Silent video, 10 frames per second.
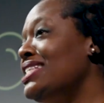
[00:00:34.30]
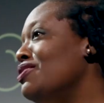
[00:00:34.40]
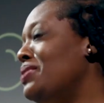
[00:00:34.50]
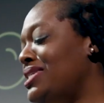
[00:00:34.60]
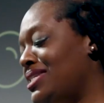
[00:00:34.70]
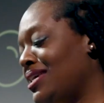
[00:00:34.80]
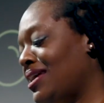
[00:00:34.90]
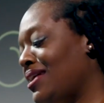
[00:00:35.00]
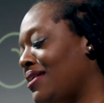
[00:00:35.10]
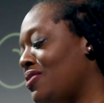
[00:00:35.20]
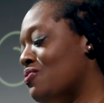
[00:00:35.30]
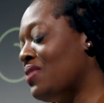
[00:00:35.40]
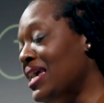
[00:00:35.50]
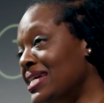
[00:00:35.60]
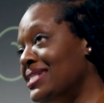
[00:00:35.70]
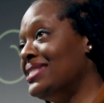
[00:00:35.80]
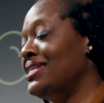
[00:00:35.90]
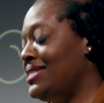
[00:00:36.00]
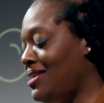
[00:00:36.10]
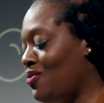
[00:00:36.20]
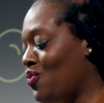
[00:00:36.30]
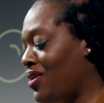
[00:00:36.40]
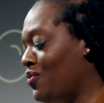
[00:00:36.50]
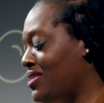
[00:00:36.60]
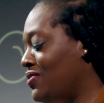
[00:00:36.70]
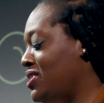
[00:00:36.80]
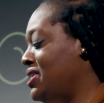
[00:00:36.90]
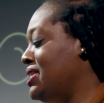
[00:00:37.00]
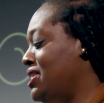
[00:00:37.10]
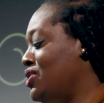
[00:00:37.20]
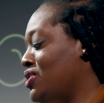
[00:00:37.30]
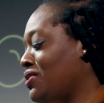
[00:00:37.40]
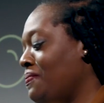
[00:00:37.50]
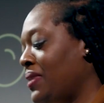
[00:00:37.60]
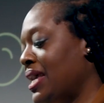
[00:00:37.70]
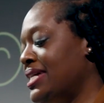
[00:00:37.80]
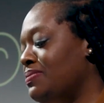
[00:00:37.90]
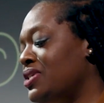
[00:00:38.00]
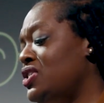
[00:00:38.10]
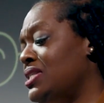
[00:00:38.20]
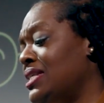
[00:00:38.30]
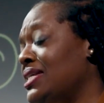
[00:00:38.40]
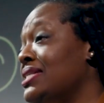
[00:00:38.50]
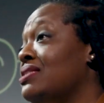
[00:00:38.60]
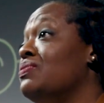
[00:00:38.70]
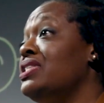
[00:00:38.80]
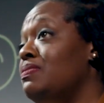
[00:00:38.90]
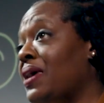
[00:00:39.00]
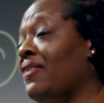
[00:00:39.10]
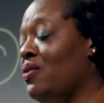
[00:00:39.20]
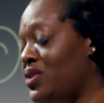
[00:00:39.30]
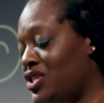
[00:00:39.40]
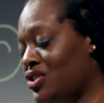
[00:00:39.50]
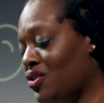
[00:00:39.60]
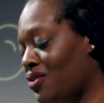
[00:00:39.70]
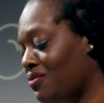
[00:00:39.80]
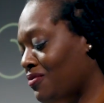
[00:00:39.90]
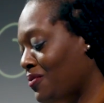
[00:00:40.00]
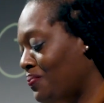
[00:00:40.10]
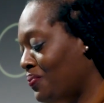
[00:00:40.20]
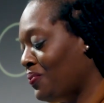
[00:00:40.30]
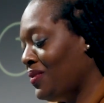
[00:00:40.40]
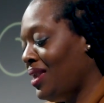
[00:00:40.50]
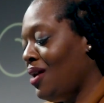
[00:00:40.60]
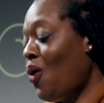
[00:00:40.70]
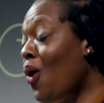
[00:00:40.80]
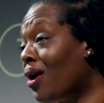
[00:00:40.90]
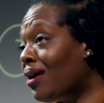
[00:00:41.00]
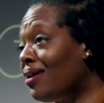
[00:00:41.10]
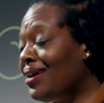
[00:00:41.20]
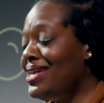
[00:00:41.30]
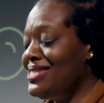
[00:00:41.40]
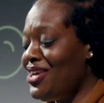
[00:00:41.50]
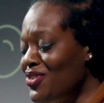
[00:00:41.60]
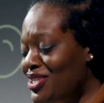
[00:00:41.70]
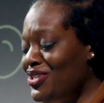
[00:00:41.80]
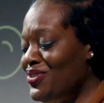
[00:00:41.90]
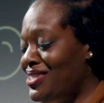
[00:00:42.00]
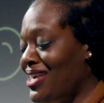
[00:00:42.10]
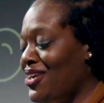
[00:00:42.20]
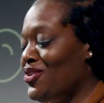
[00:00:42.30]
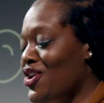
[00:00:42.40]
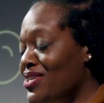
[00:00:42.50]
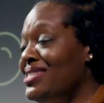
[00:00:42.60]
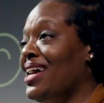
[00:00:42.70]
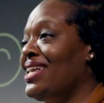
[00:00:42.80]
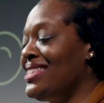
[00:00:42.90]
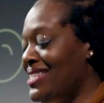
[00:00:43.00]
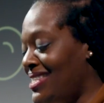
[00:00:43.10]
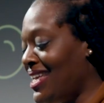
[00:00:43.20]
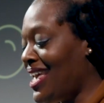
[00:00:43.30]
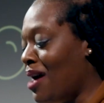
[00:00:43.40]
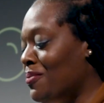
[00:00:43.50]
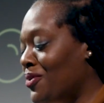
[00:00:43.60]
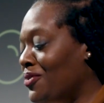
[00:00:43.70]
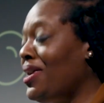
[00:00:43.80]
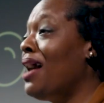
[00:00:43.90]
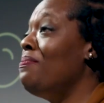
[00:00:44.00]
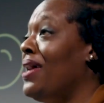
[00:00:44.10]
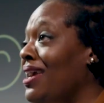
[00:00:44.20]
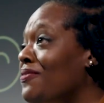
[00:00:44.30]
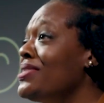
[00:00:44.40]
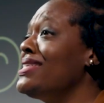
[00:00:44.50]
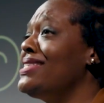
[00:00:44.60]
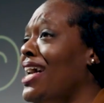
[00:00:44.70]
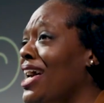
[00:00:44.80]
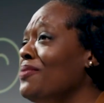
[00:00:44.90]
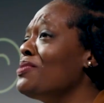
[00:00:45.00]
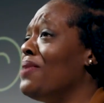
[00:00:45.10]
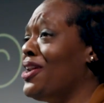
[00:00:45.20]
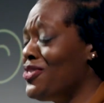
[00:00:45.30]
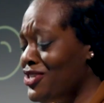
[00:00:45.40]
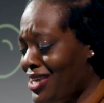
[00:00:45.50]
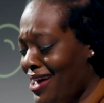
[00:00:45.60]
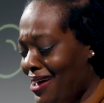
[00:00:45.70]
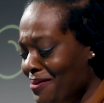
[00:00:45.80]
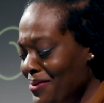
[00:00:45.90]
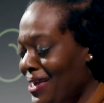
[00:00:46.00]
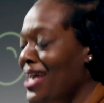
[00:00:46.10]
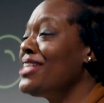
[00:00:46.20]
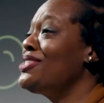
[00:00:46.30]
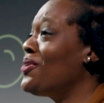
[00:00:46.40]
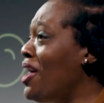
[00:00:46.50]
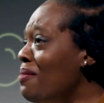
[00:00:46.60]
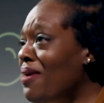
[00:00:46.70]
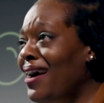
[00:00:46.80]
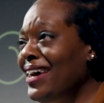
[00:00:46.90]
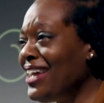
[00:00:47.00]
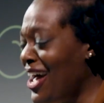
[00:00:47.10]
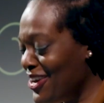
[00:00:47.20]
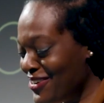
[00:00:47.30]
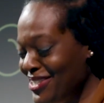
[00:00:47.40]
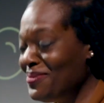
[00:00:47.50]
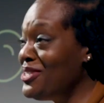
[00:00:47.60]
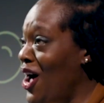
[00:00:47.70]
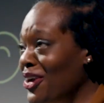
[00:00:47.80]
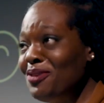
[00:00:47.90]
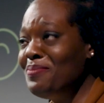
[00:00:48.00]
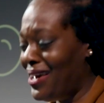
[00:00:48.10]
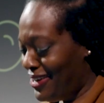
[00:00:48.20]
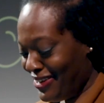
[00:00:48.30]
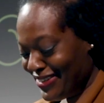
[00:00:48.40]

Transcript: not so much the raise, said one West Virginia teacher, as much as it is the respect that we deserve. Or, as another teacher said on her sign at the state capitol, I paid for this sign with my other job, so come on, Congress, we taught you better.